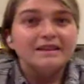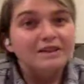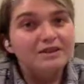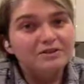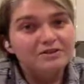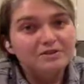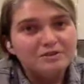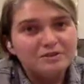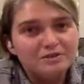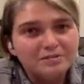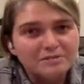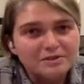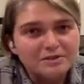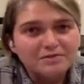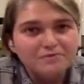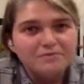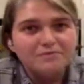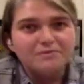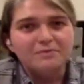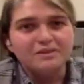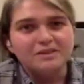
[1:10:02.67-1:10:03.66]
Thank you so
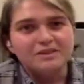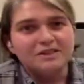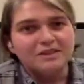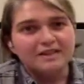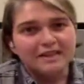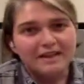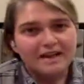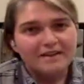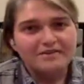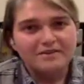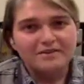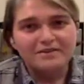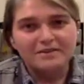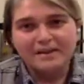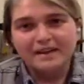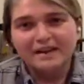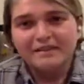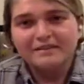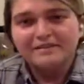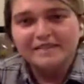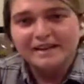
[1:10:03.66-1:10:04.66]
much for watching and have a
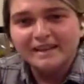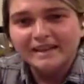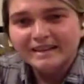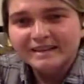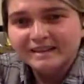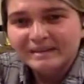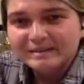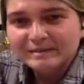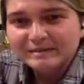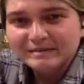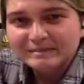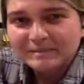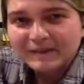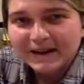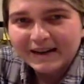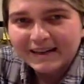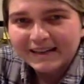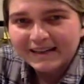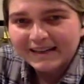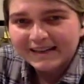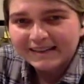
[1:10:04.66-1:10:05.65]
great evening.
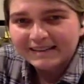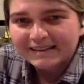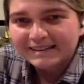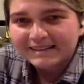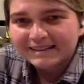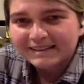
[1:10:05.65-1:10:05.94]
Bye.